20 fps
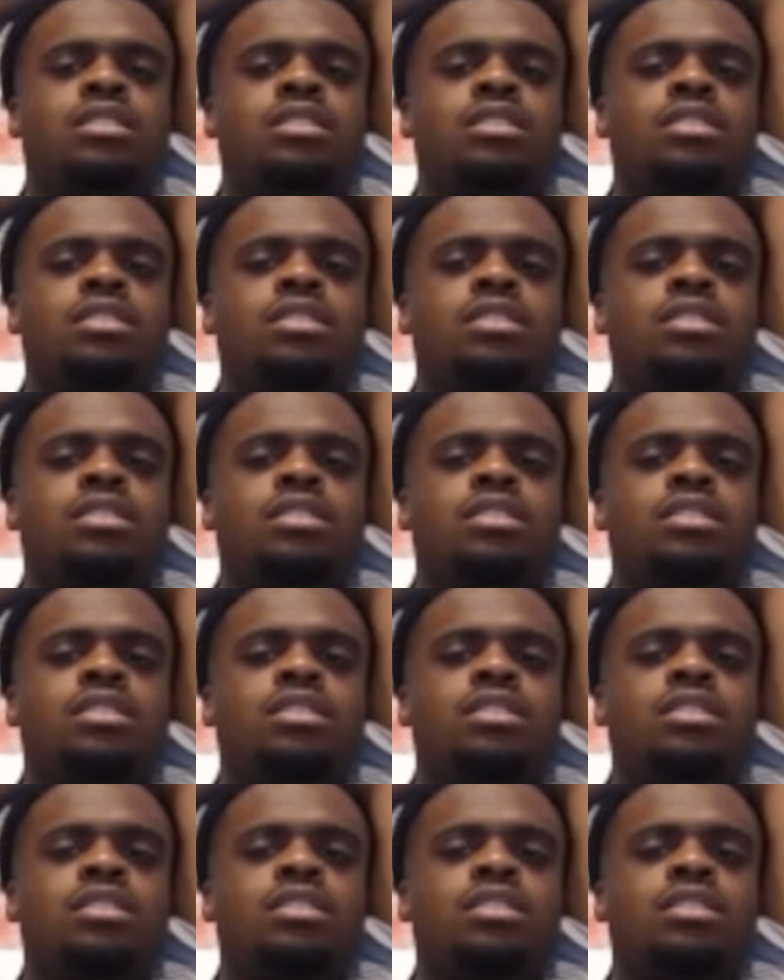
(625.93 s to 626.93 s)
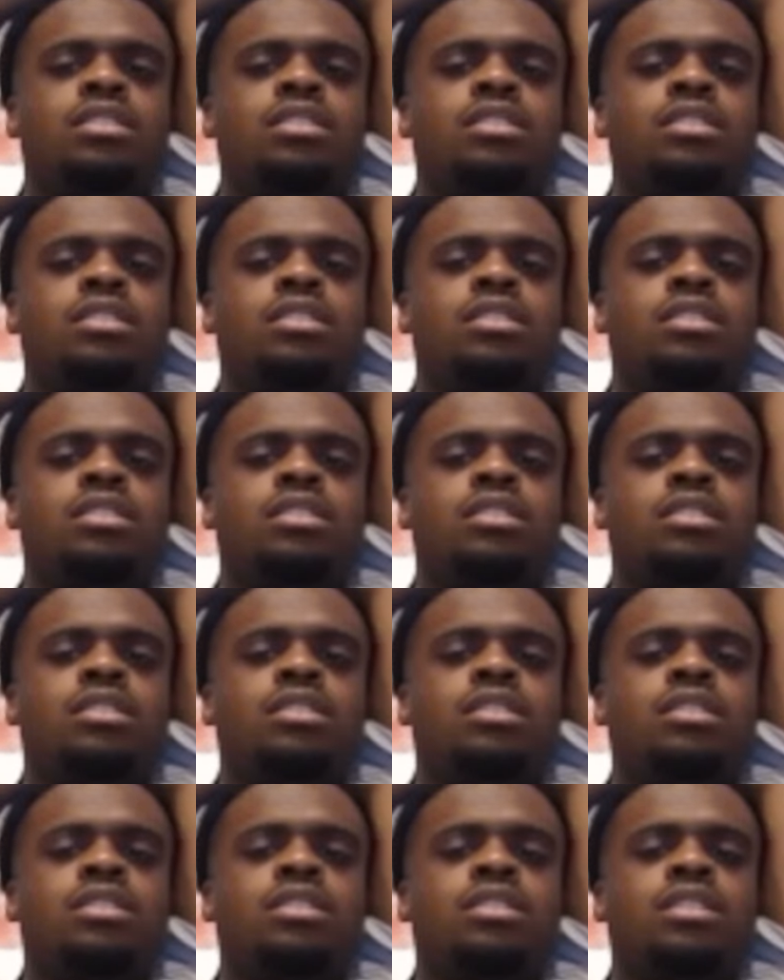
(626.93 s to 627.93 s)

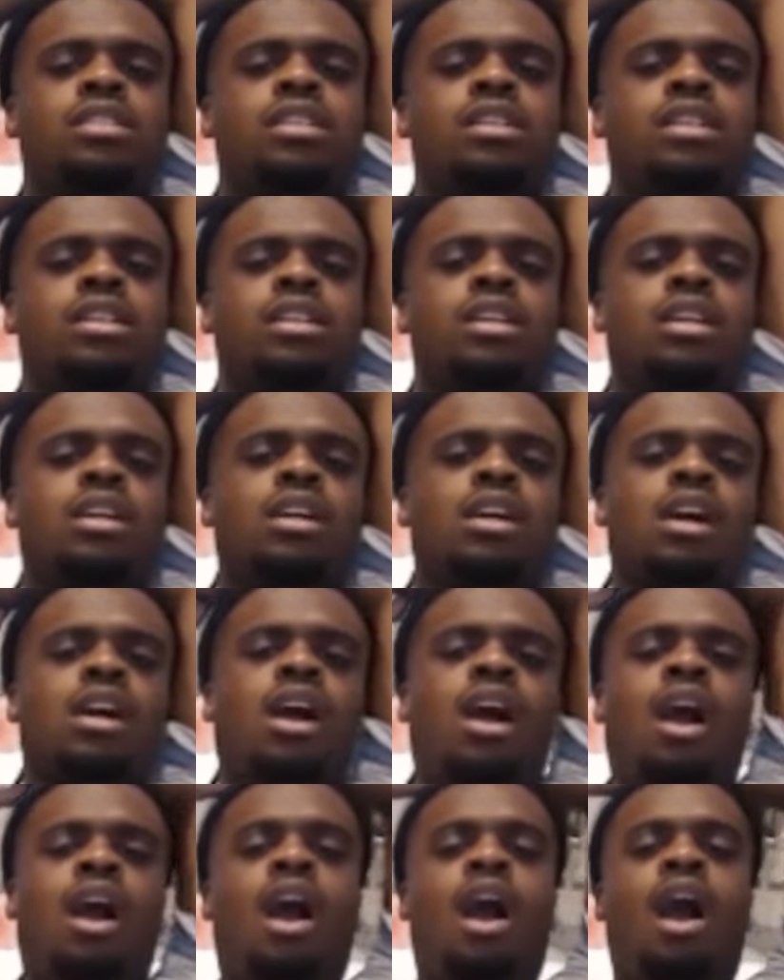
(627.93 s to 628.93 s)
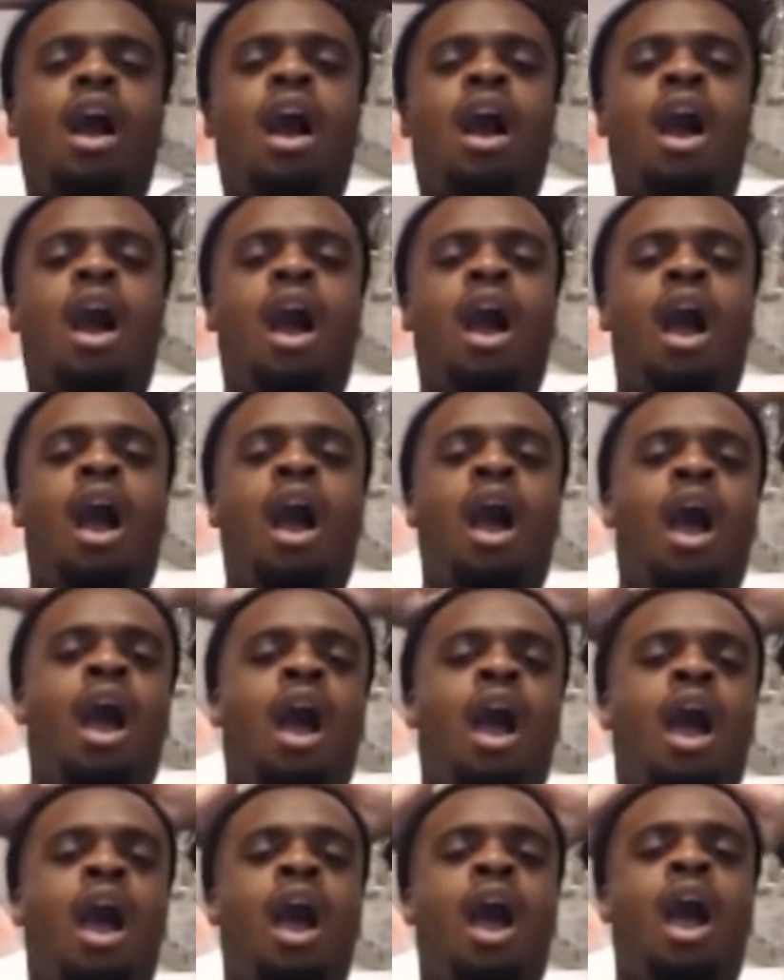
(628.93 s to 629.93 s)

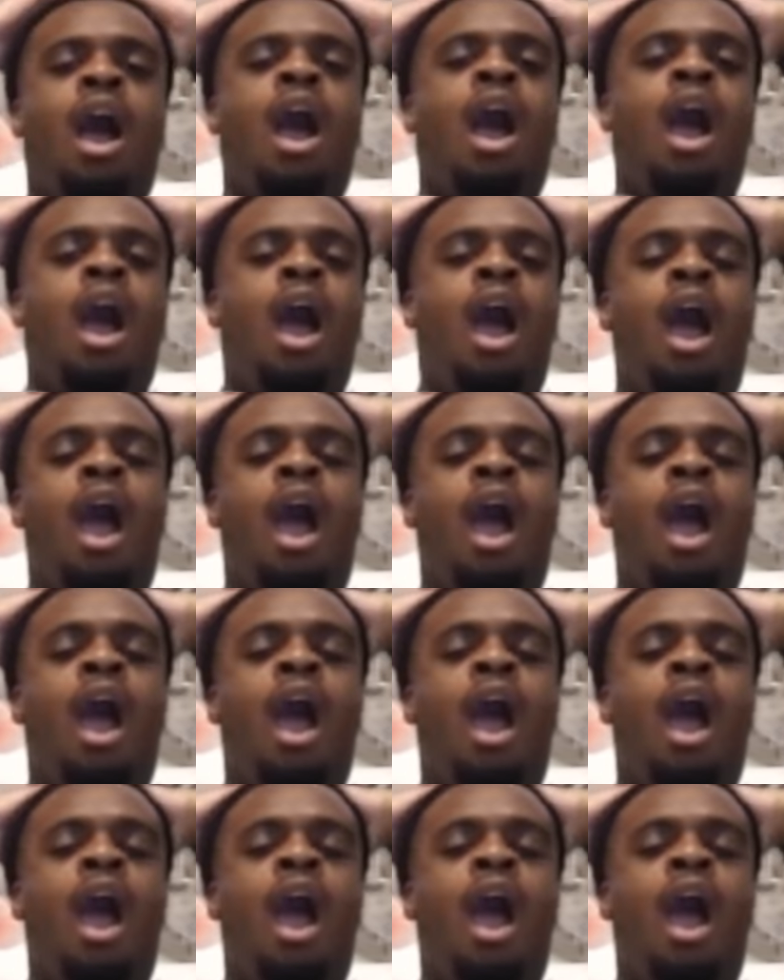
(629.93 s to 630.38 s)
[no speech]